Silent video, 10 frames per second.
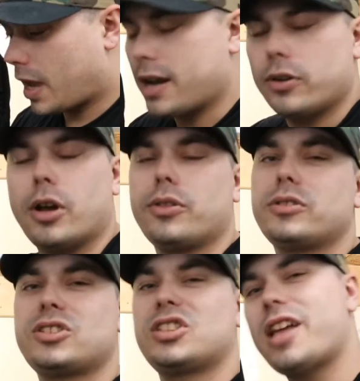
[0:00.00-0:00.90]
I don't know.
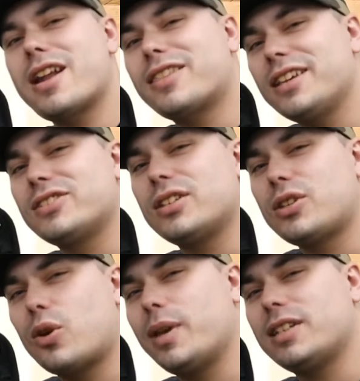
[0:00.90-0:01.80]
There's just a lot of things
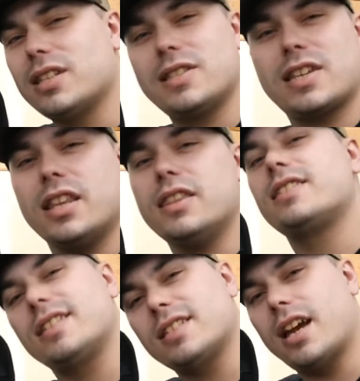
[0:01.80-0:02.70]
that don't make sense in
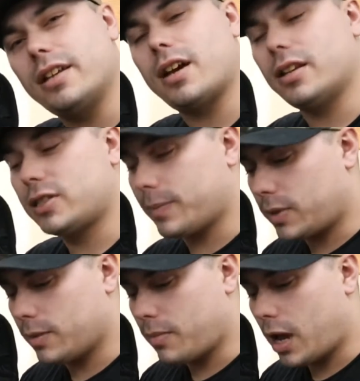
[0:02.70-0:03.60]
this design
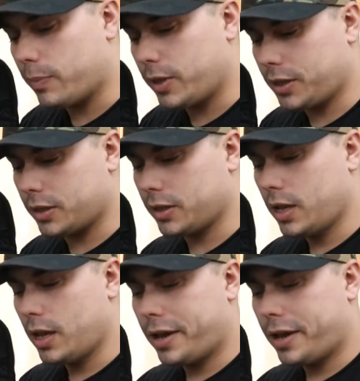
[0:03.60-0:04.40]
concept, in my opinion.